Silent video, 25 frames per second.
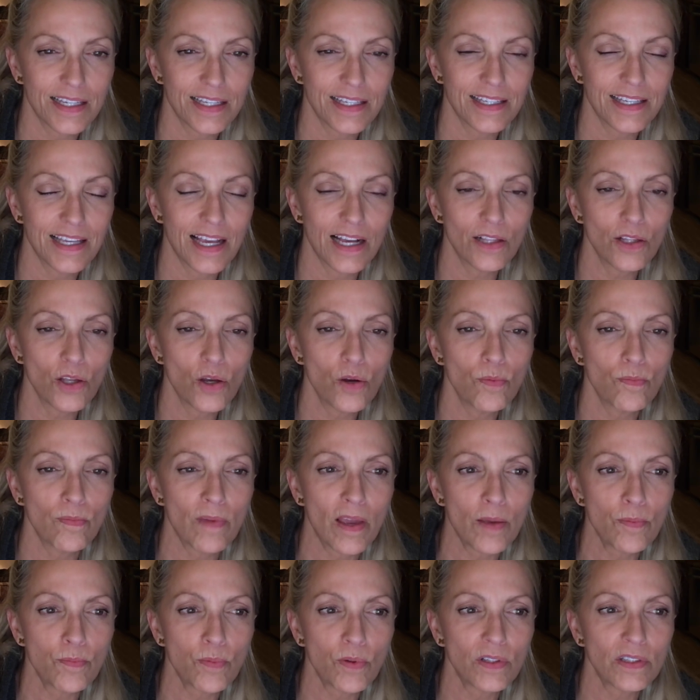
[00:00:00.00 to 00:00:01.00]
Yellow
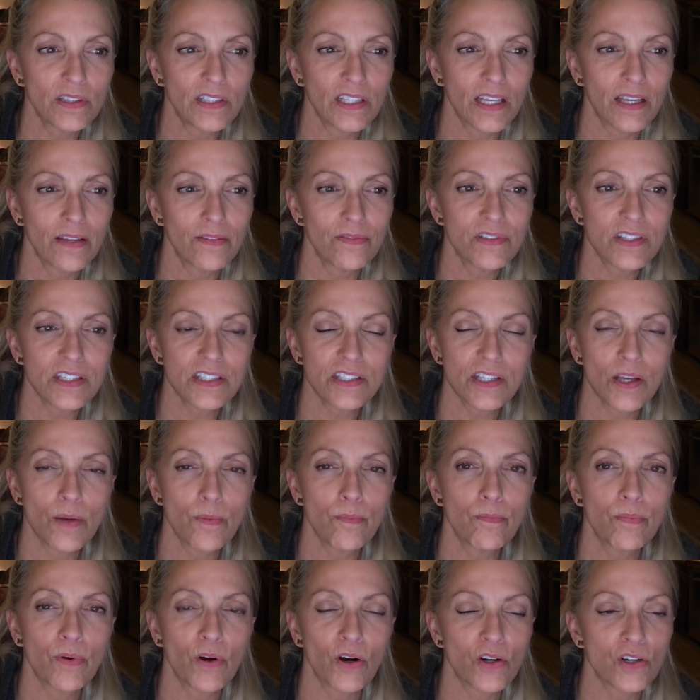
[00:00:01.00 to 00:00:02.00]
maple leaves, some
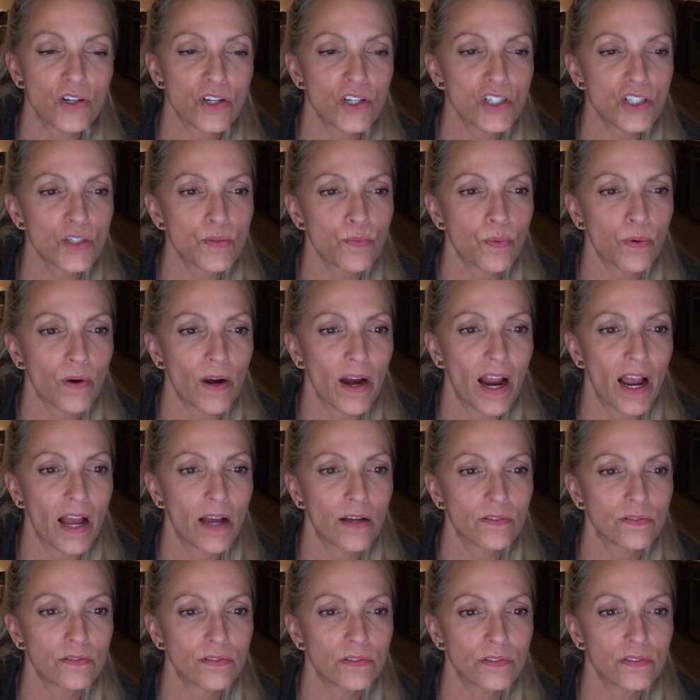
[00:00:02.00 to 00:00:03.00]
burnished
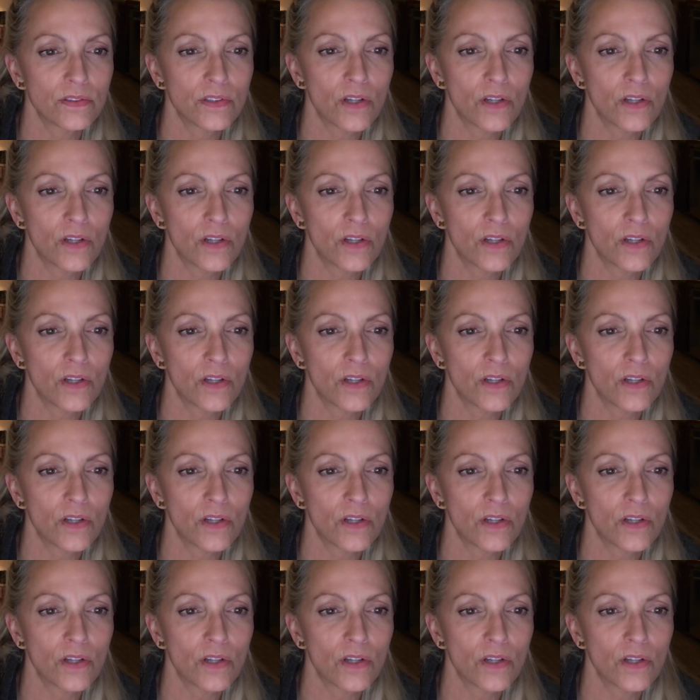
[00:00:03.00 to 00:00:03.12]
brown,